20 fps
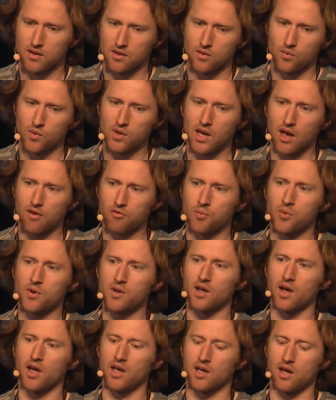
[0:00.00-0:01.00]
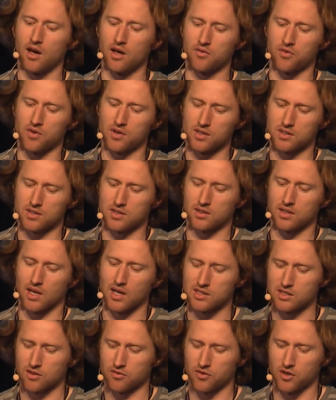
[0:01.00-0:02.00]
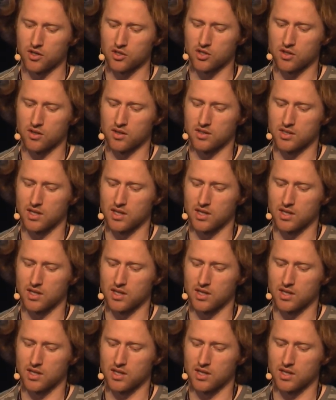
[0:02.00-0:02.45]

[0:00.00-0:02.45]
we'd have pretty high confidence that that's a function that